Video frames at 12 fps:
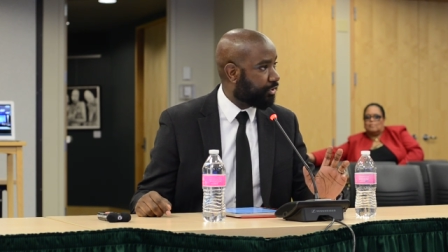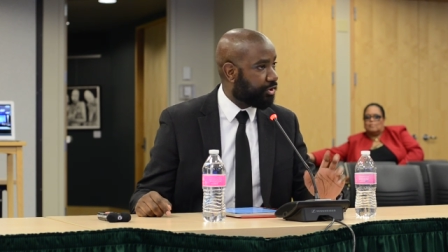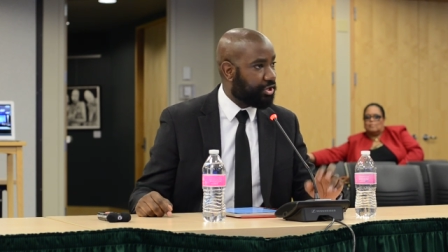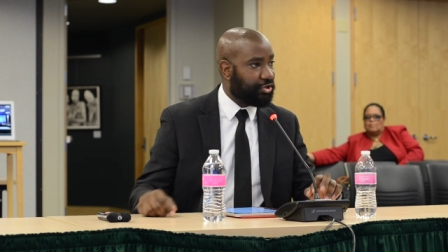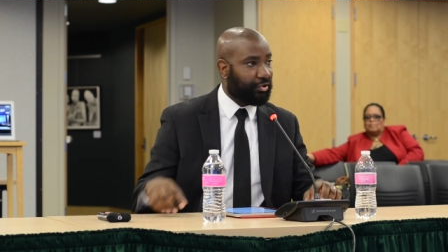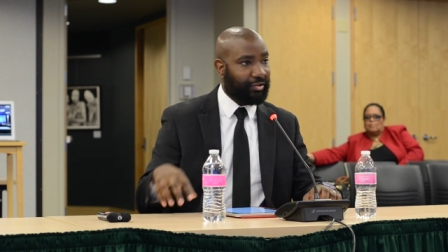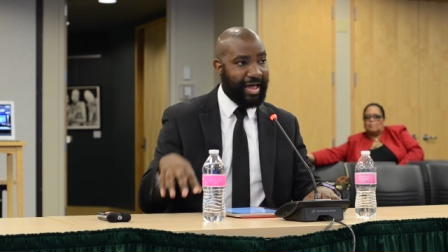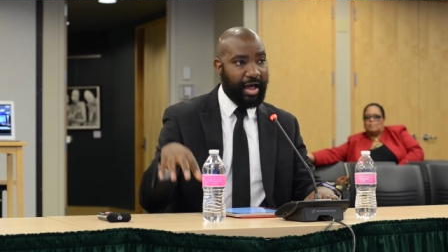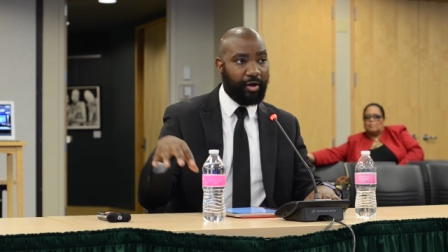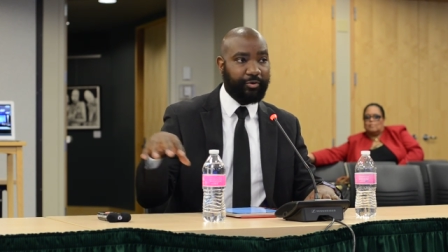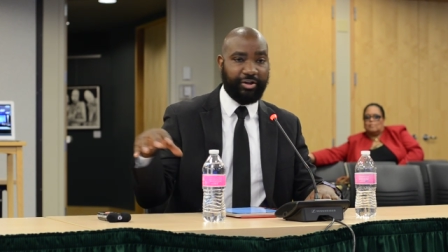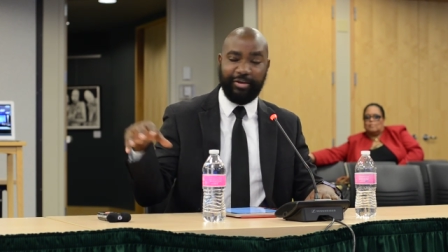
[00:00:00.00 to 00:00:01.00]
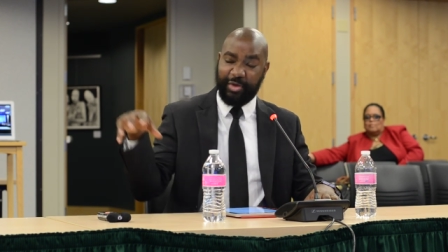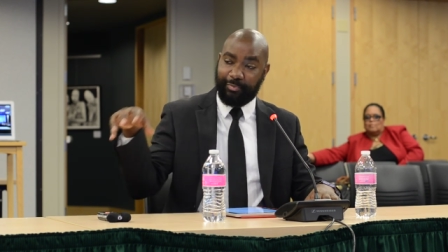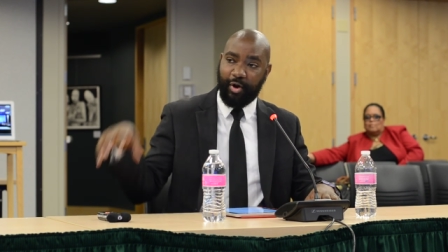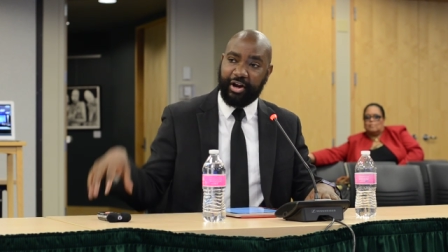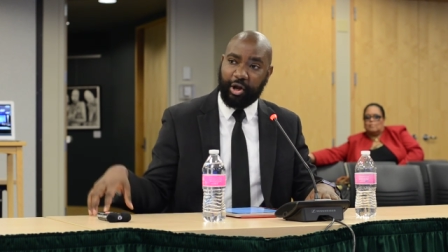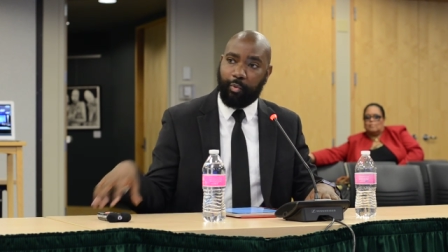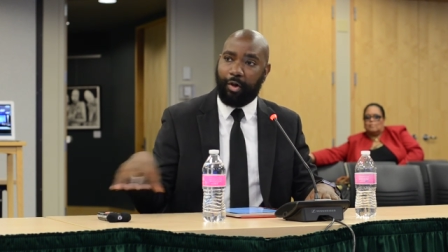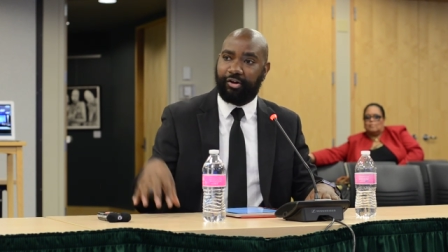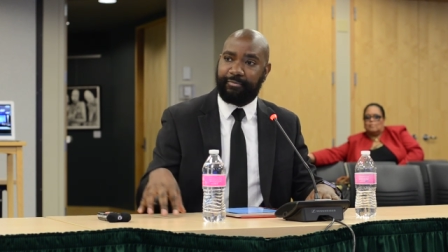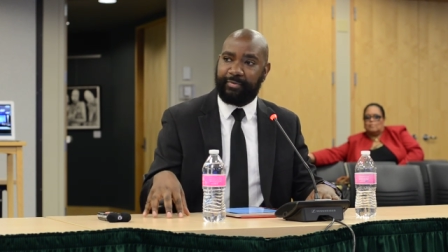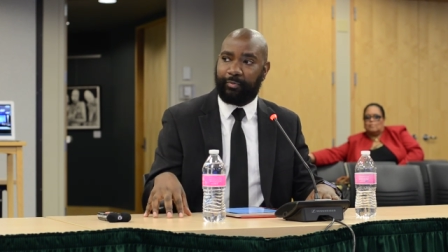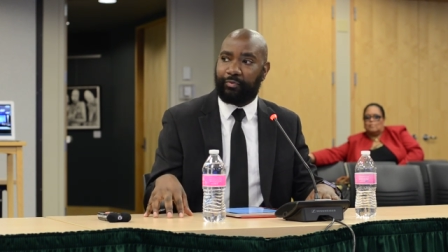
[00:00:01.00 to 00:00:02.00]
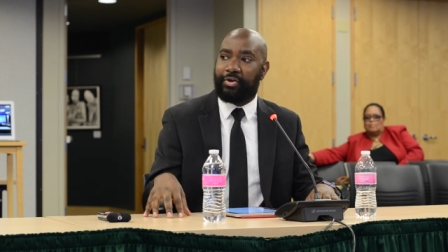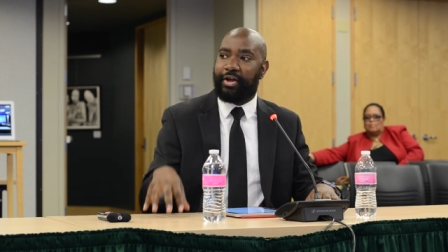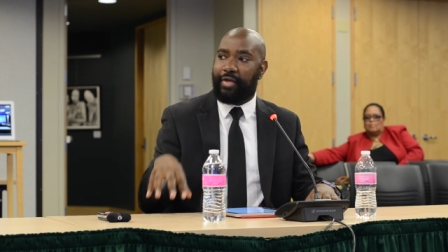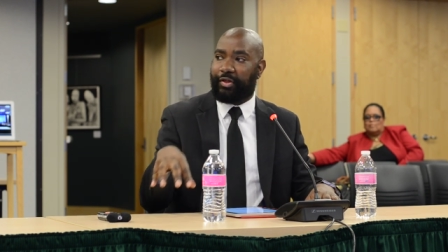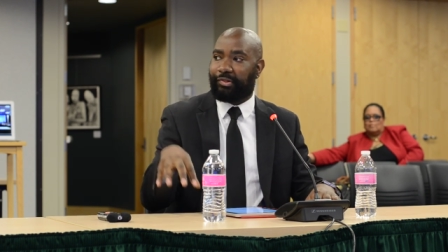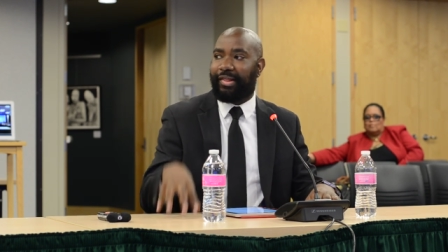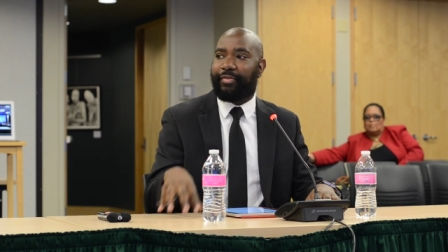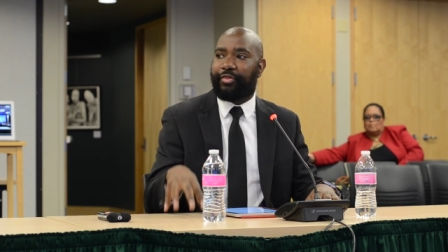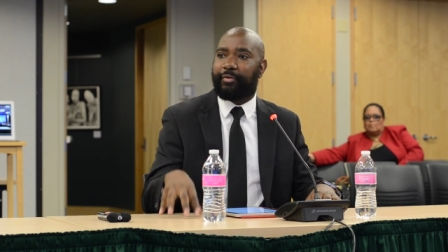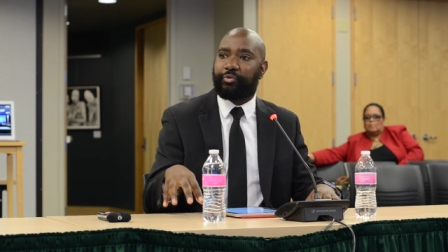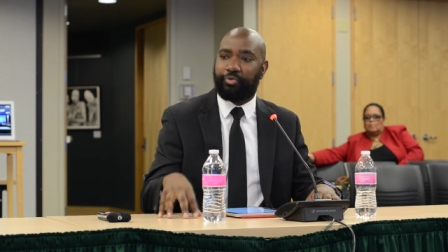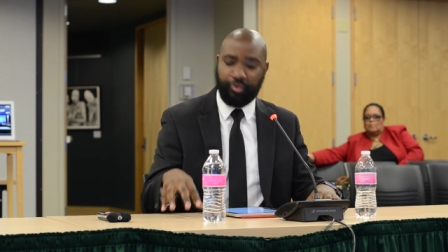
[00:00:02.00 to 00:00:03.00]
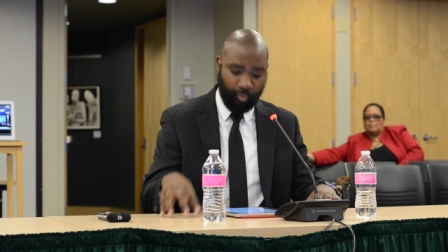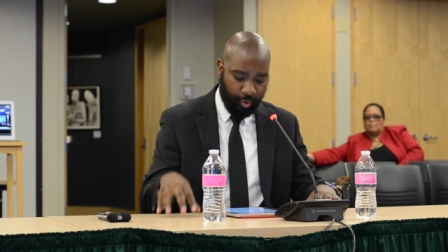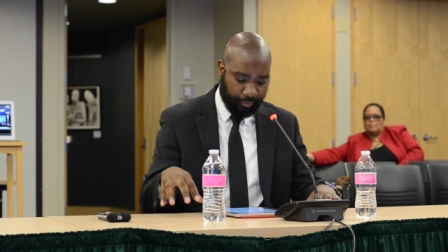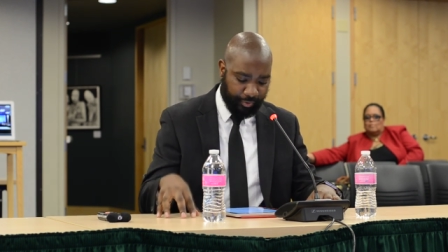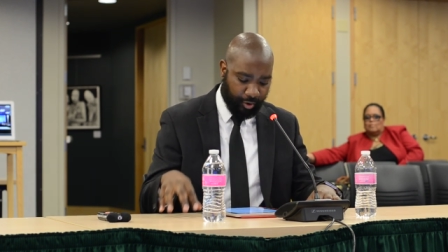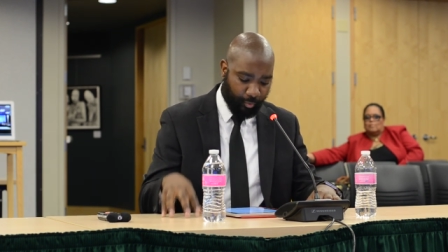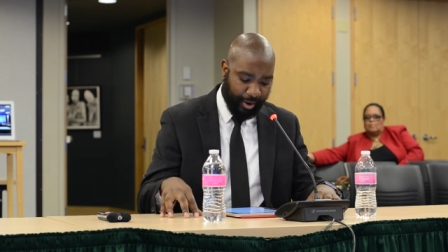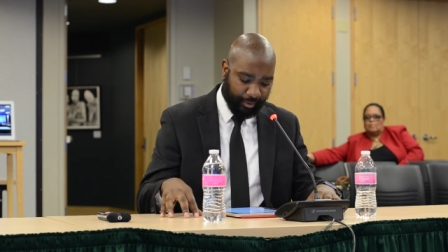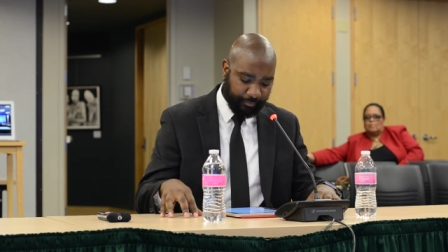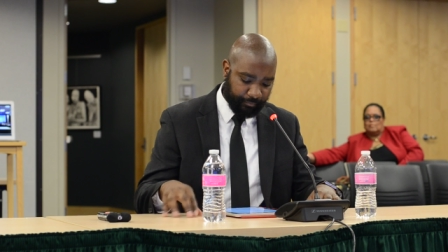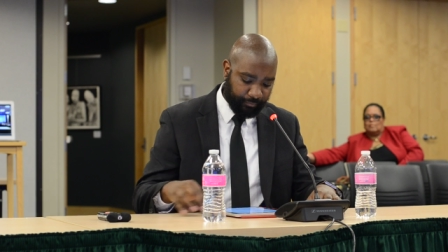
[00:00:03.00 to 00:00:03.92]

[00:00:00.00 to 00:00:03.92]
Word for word: He brought in quality people and then let them do the work their way.